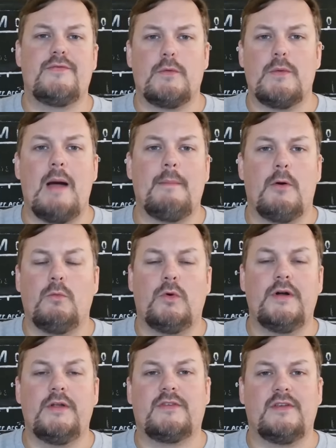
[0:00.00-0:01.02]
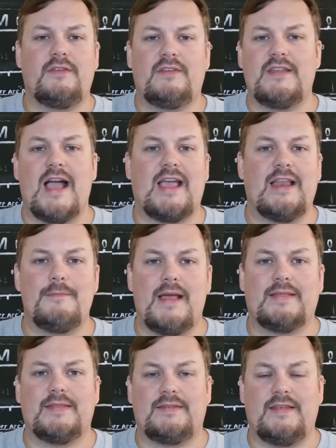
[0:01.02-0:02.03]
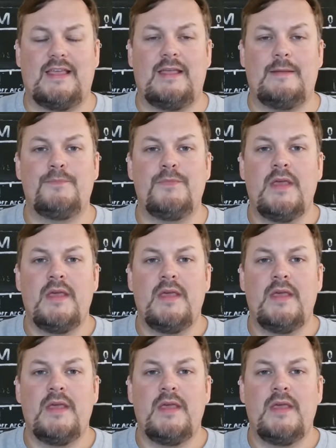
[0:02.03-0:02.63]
for Robert Woods because he's not going to make the team